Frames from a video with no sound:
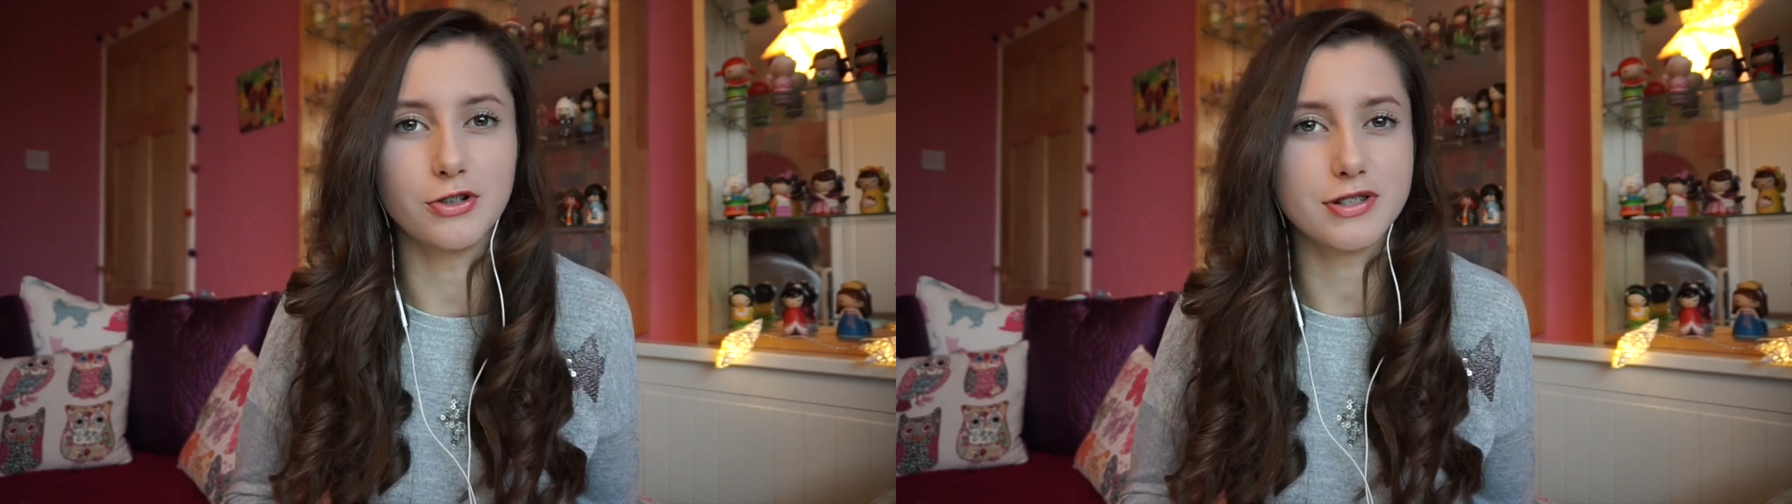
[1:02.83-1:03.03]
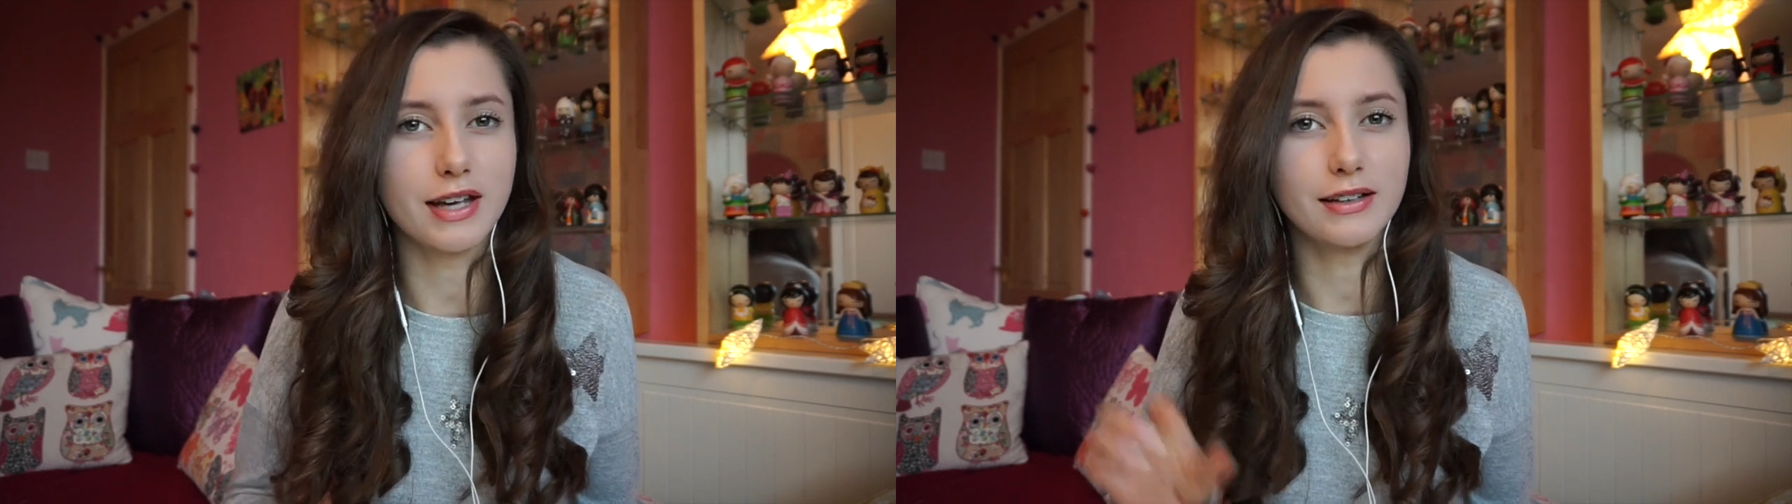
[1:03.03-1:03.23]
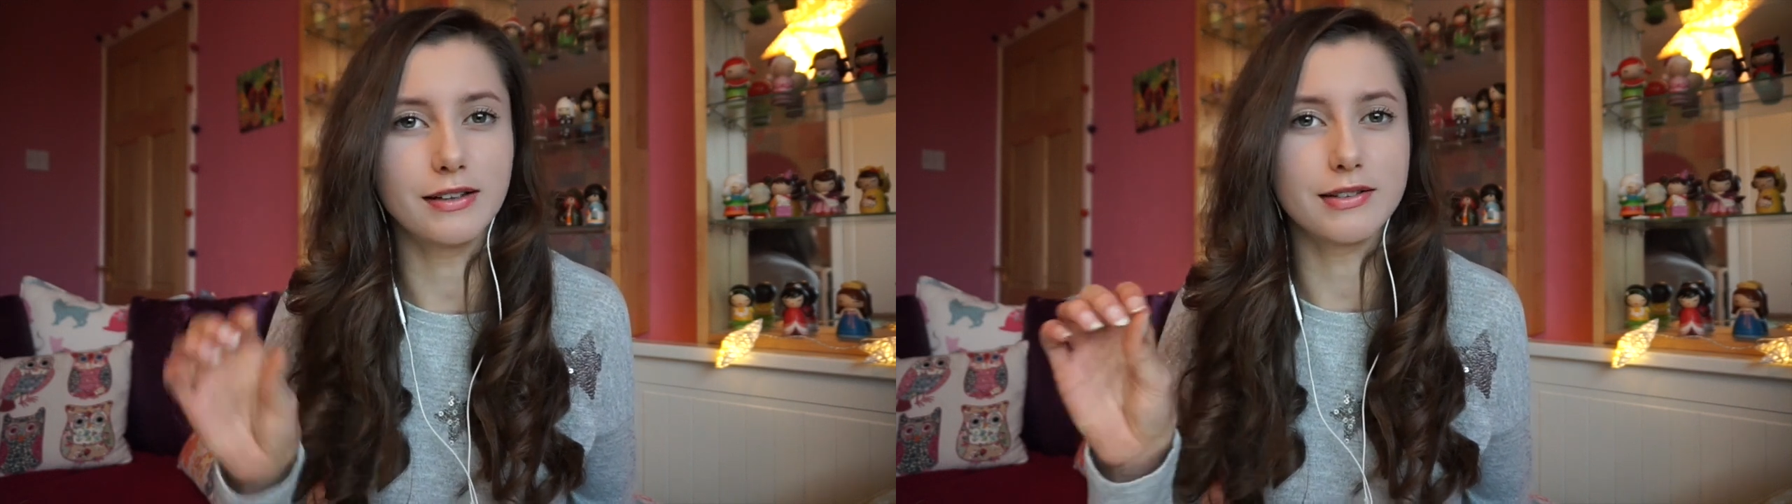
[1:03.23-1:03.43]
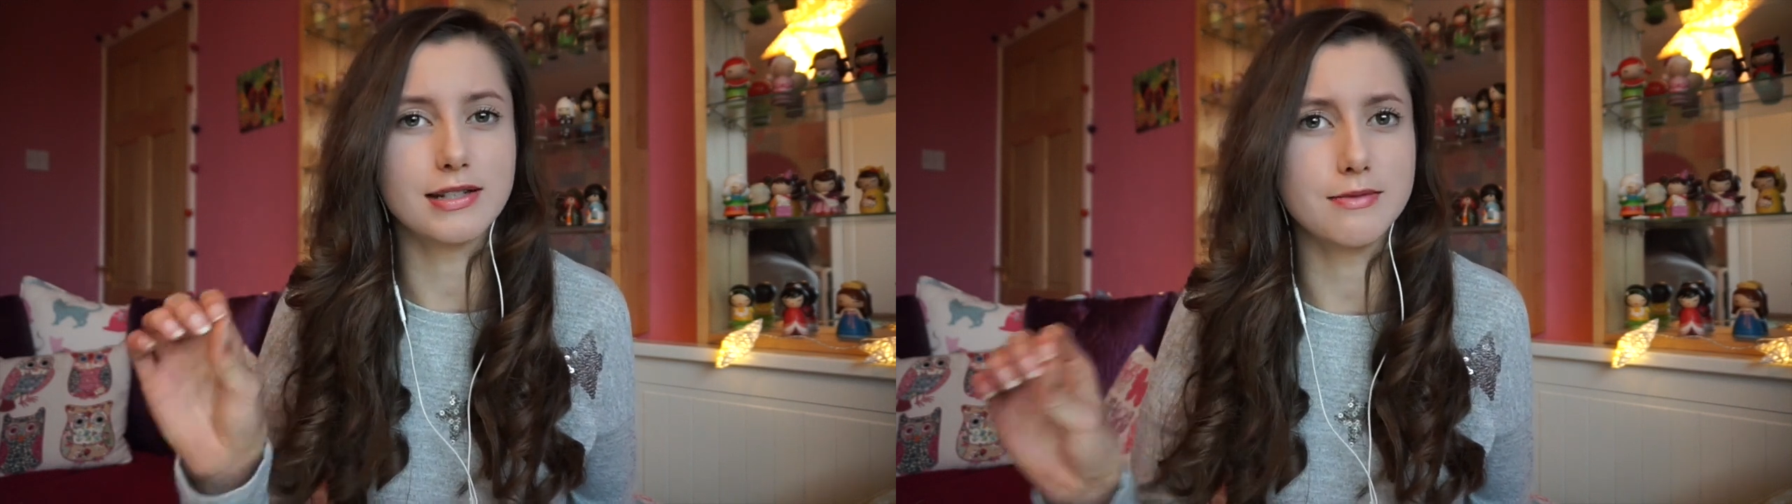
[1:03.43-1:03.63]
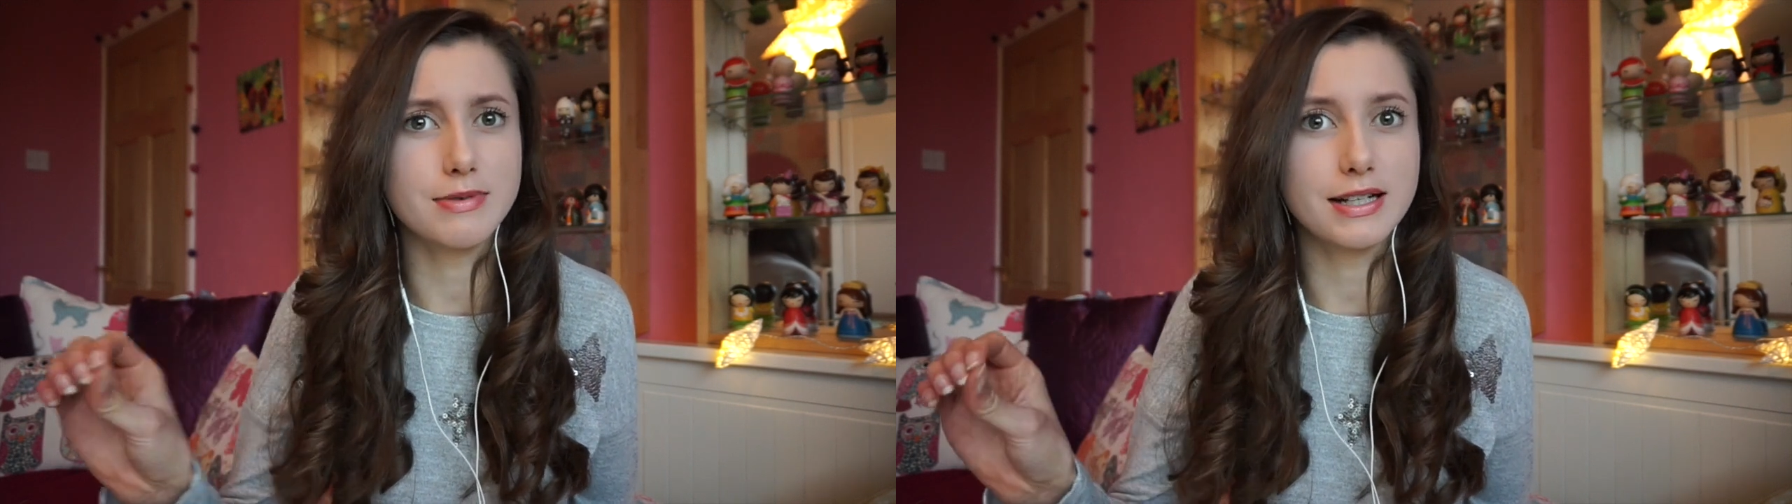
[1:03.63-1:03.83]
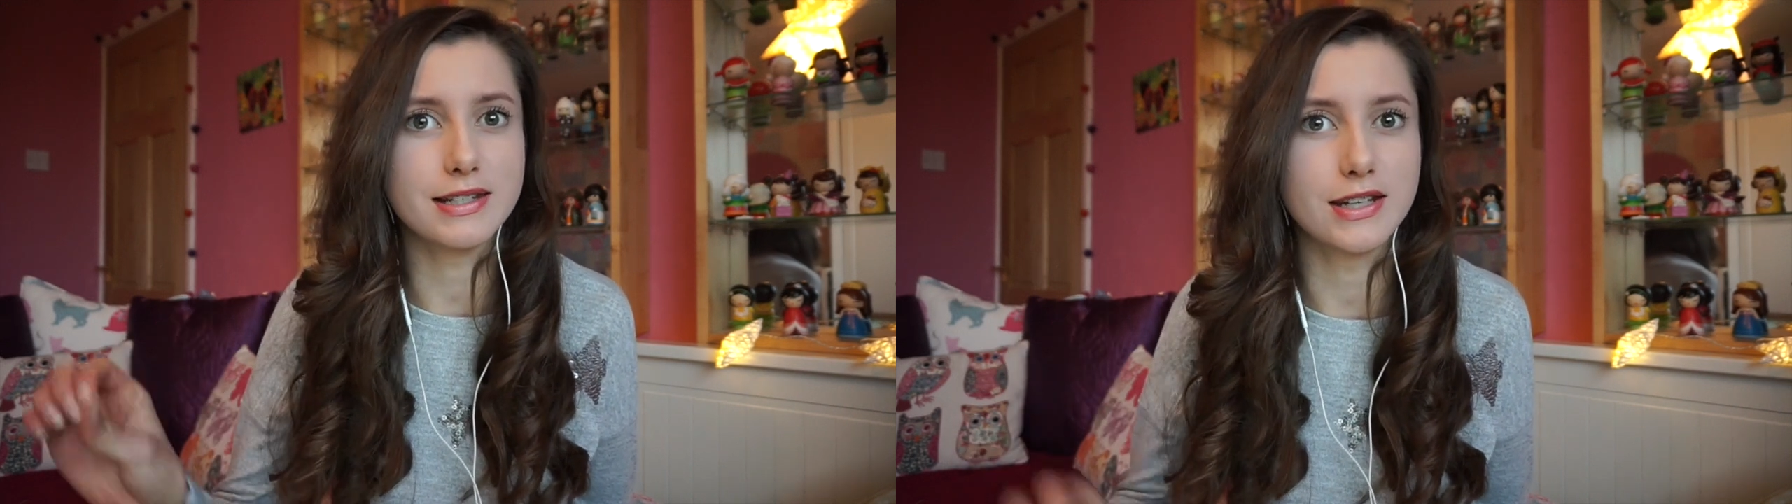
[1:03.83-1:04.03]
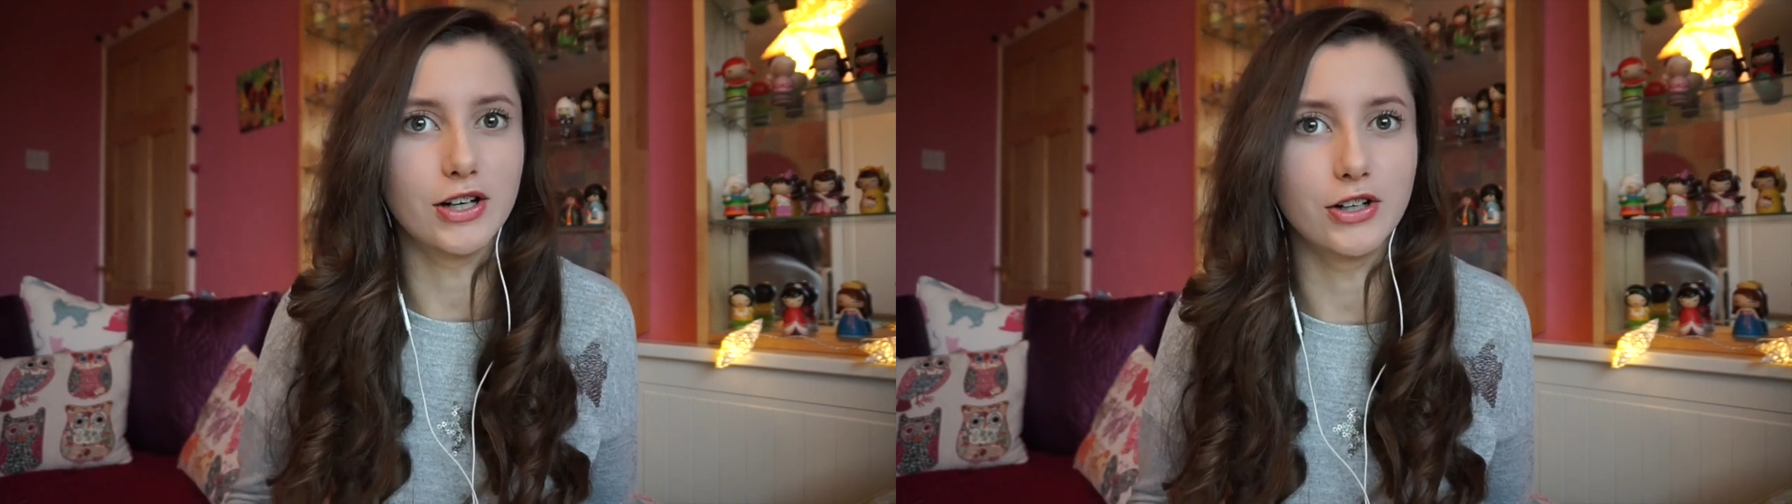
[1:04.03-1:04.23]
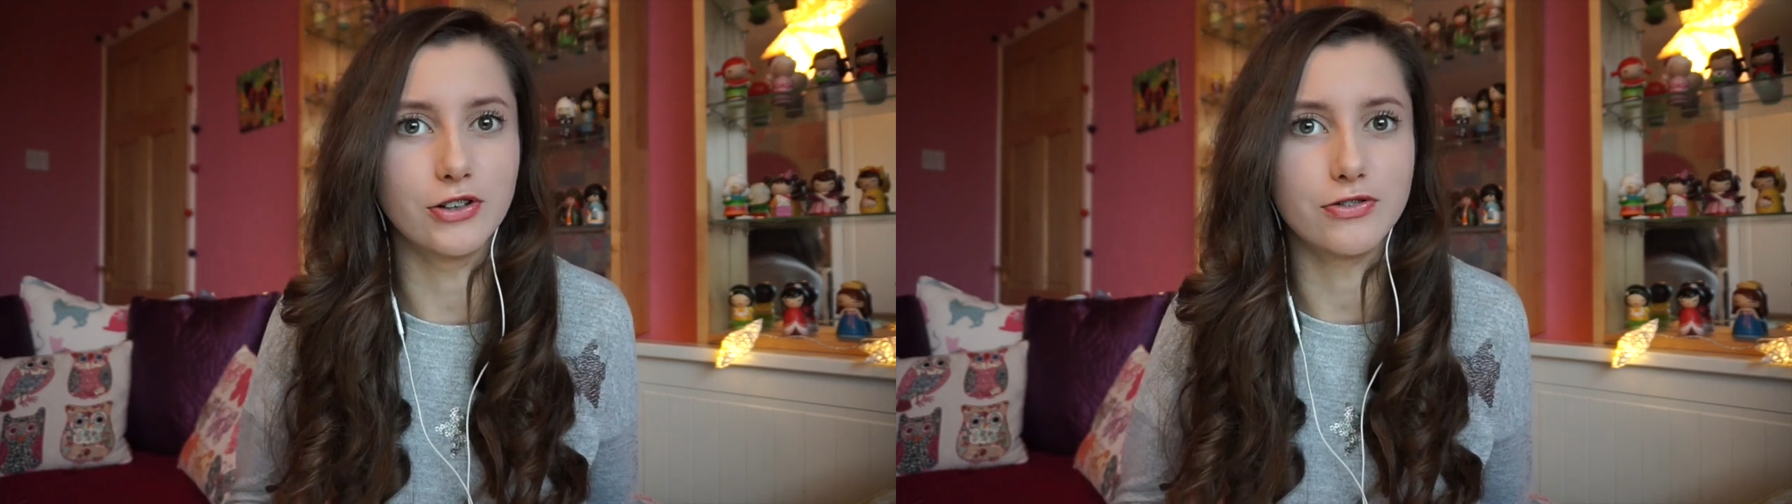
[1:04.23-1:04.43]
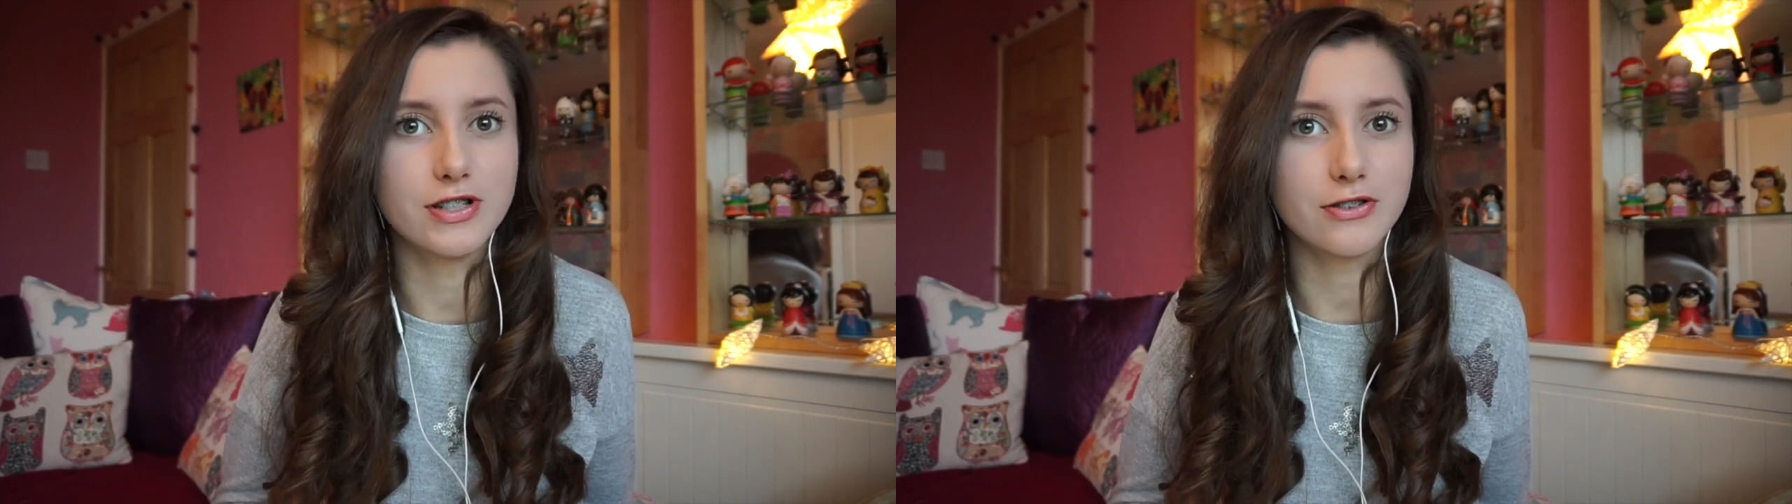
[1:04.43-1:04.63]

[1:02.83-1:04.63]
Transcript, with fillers: just like little snippets of